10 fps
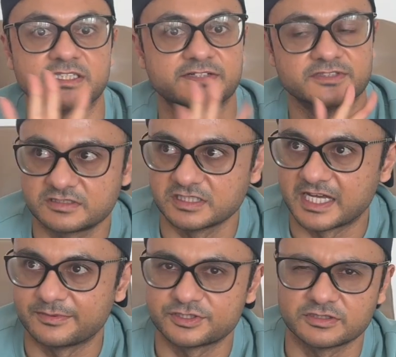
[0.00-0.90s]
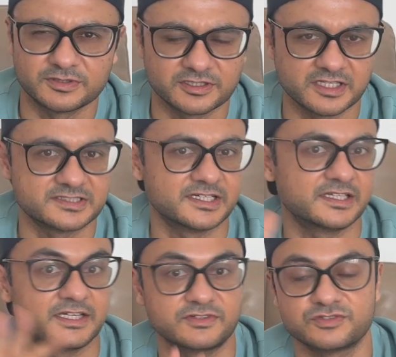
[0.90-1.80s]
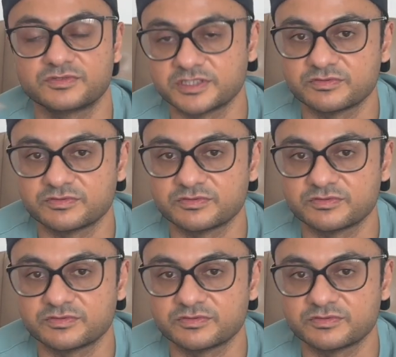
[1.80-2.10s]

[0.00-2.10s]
They have a collab with Jean Paul Gaultier. They have these really,